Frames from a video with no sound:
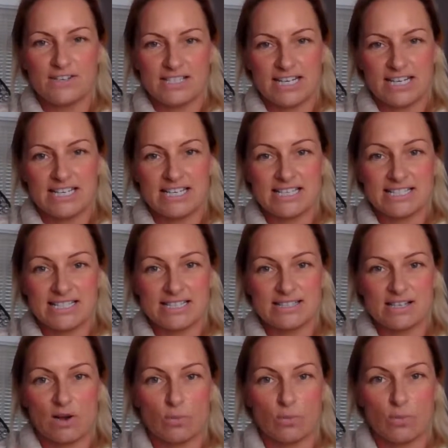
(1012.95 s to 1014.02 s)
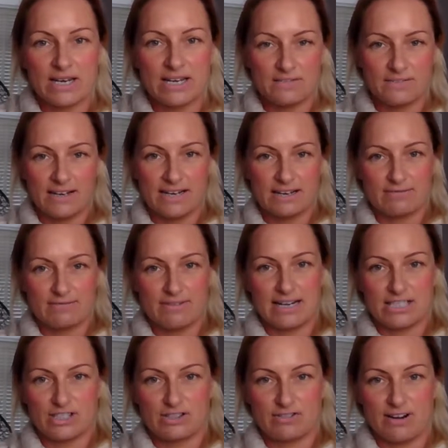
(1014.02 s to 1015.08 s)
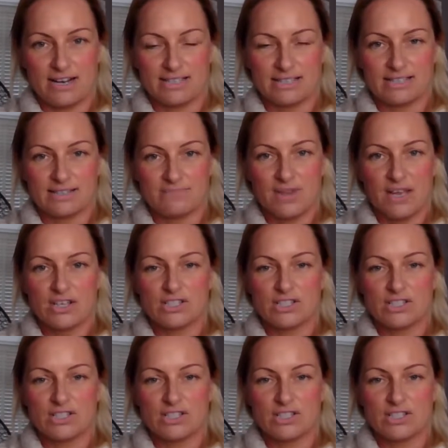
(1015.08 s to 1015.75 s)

first instance when you're feeling really stressed